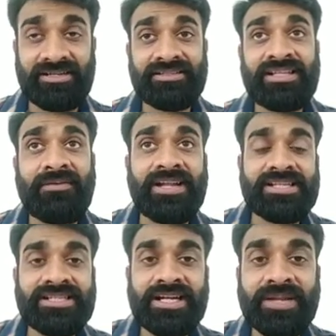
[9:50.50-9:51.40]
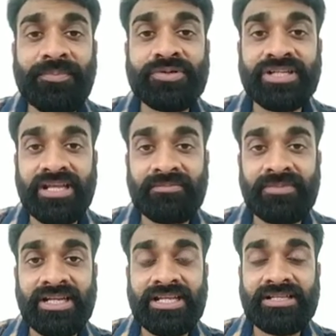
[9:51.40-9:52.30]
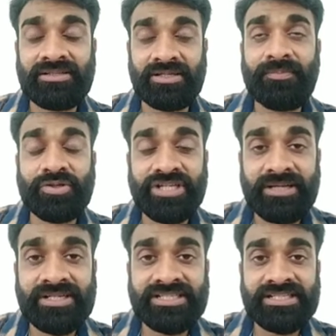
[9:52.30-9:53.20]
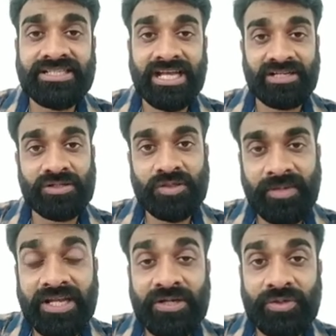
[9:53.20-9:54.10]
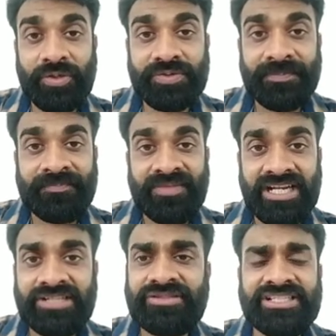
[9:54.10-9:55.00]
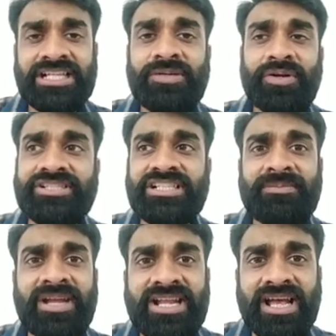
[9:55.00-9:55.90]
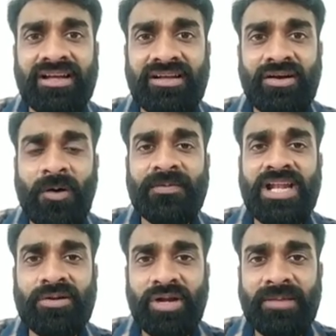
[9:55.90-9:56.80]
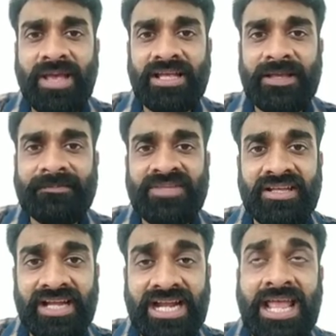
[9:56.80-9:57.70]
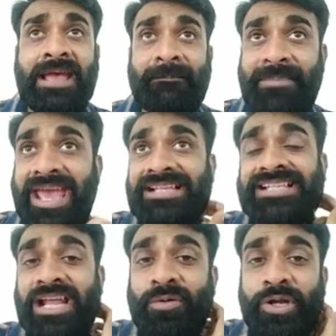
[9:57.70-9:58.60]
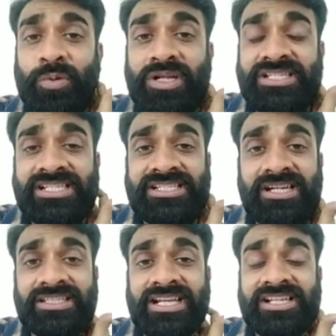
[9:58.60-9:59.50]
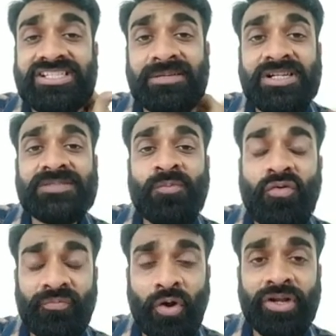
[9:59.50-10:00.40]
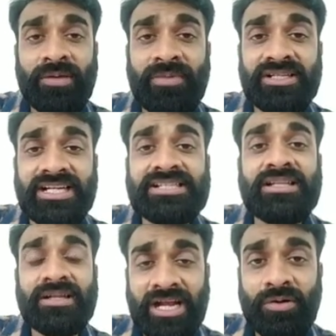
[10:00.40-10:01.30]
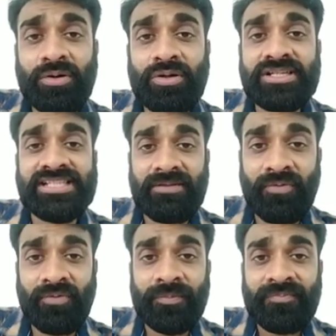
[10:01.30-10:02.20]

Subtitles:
Nowadays that depositing machines, they are also being introduced, right? So these are the media of electronic banking, right? Banks, they are going to register the customer's phone number, that is the account holder's cell phone,